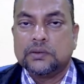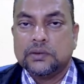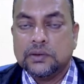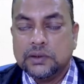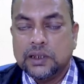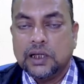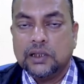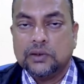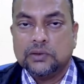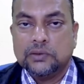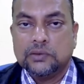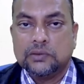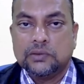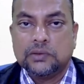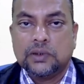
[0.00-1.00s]

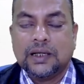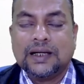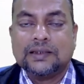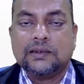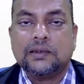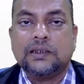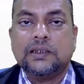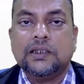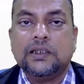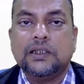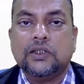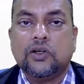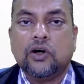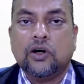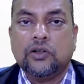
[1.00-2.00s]
now has a
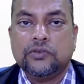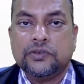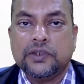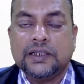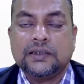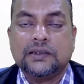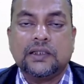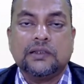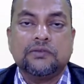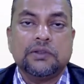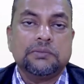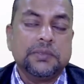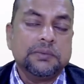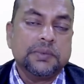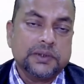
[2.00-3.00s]
rating of less than
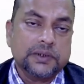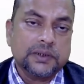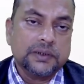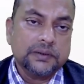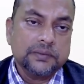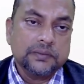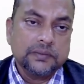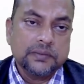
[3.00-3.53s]
50%.